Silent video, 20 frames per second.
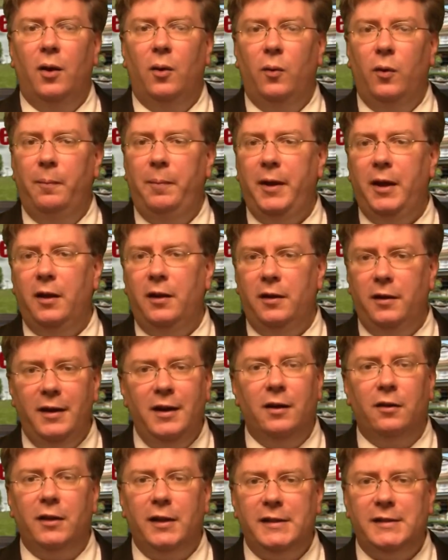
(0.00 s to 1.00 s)
will be
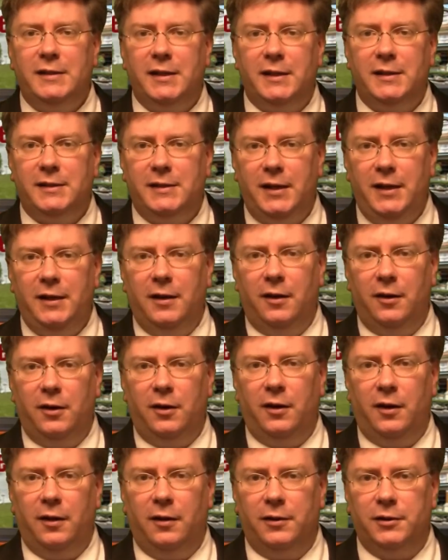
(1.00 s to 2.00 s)
nearly
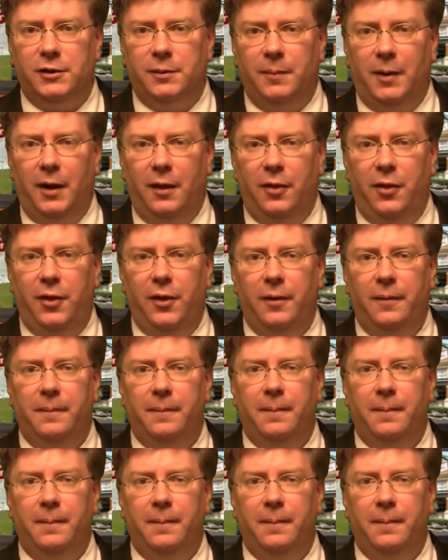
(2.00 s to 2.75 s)
$1,600 a month.